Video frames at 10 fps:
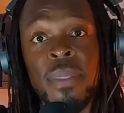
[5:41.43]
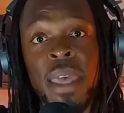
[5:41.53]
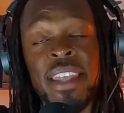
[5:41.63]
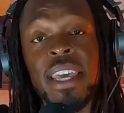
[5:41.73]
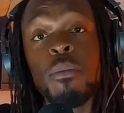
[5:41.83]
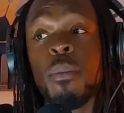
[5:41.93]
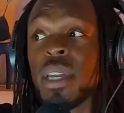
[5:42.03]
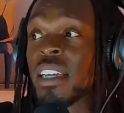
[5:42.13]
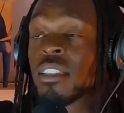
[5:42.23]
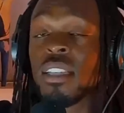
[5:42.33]
And then when we
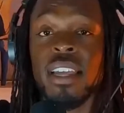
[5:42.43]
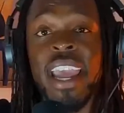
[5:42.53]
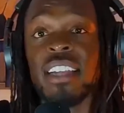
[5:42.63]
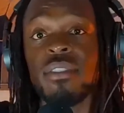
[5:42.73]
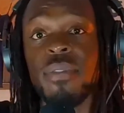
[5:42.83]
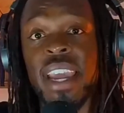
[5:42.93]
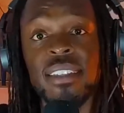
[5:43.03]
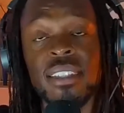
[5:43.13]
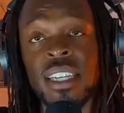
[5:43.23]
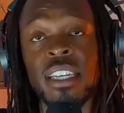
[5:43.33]
get to the age of
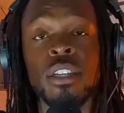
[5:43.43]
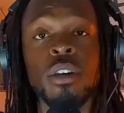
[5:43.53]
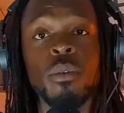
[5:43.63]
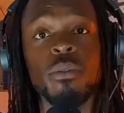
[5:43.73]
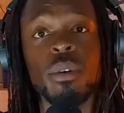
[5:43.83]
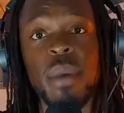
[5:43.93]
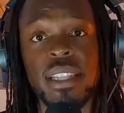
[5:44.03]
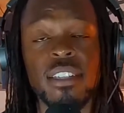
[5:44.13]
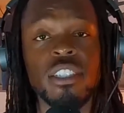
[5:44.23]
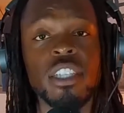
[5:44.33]
18, what do we make
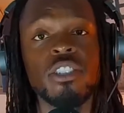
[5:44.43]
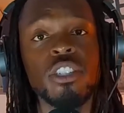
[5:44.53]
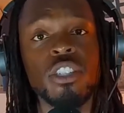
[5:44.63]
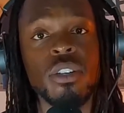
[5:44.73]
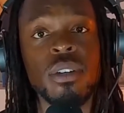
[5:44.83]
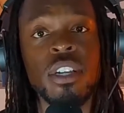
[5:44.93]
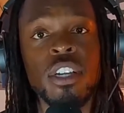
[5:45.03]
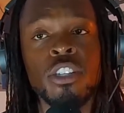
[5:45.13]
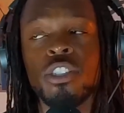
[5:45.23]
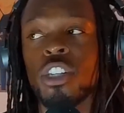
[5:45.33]
the decision to do?
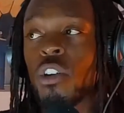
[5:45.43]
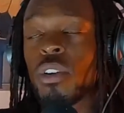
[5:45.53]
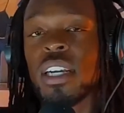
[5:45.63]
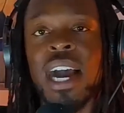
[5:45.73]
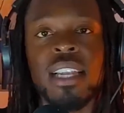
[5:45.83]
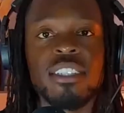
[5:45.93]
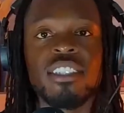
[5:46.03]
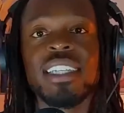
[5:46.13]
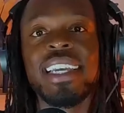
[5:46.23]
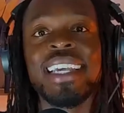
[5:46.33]
To go to
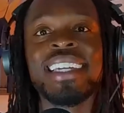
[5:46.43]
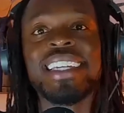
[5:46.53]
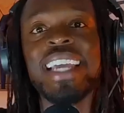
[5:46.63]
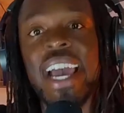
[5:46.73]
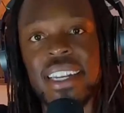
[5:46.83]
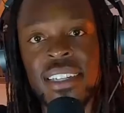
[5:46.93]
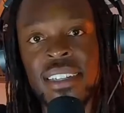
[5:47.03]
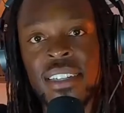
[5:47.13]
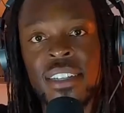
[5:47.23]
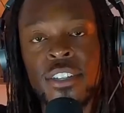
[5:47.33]
college, to get in debt.
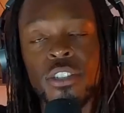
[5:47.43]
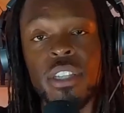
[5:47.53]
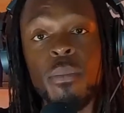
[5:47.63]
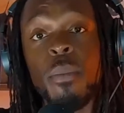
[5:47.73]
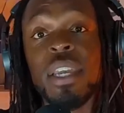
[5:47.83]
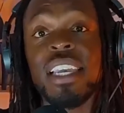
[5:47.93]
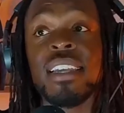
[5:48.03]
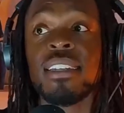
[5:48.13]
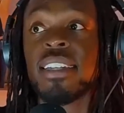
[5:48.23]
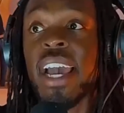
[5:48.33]
So then when we get
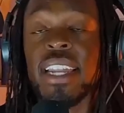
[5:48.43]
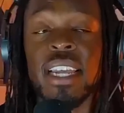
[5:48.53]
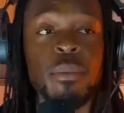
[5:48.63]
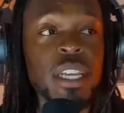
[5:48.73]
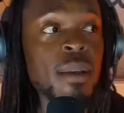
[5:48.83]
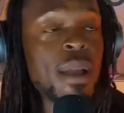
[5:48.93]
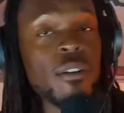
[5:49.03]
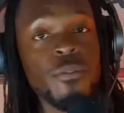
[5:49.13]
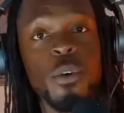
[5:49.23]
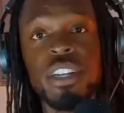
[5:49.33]
in debt and we come
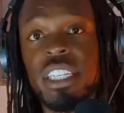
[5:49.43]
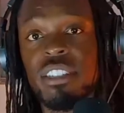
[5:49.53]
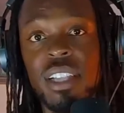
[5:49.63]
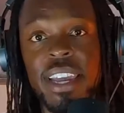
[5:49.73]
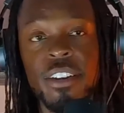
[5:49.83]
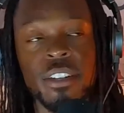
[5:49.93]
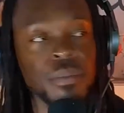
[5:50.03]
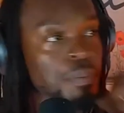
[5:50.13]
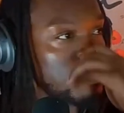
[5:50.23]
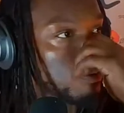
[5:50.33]
out 4 years later
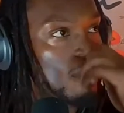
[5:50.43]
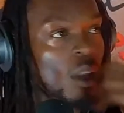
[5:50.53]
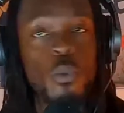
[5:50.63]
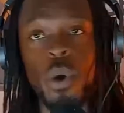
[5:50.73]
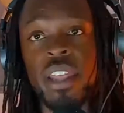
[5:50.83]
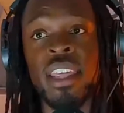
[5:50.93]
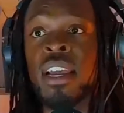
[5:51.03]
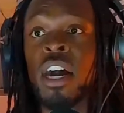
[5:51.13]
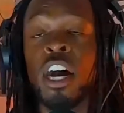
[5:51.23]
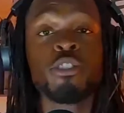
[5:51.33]
with
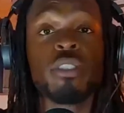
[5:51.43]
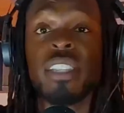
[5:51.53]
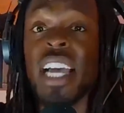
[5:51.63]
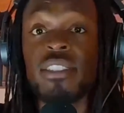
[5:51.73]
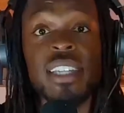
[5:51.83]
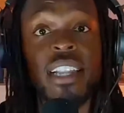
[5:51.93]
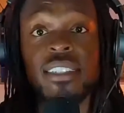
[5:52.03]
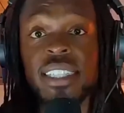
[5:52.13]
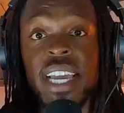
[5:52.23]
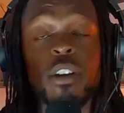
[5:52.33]

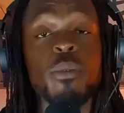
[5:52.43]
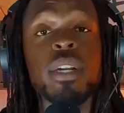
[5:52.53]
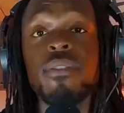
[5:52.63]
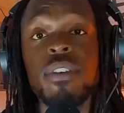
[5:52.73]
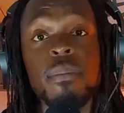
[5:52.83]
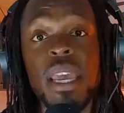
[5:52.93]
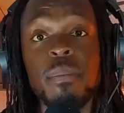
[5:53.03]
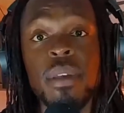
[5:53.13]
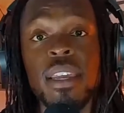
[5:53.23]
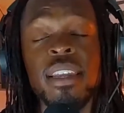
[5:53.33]
$100,000 debt or whatever it may
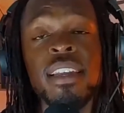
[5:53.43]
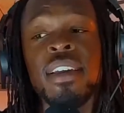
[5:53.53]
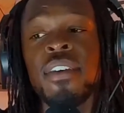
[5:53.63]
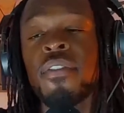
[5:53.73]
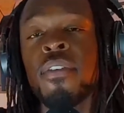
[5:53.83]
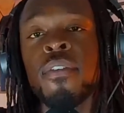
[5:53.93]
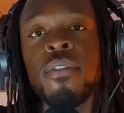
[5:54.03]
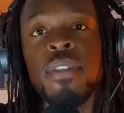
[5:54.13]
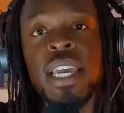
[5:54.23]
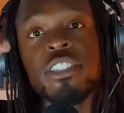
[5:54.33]
be,
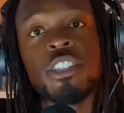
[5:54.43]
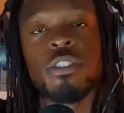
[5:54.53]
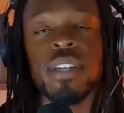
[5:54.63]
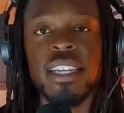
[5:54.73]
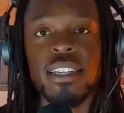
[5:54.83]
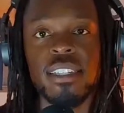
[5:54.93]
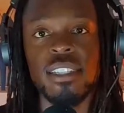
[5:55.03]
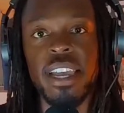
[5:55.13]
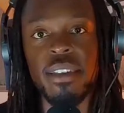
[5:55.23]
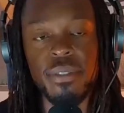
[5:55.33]
they just created a
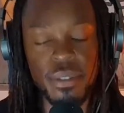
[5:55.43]
slave.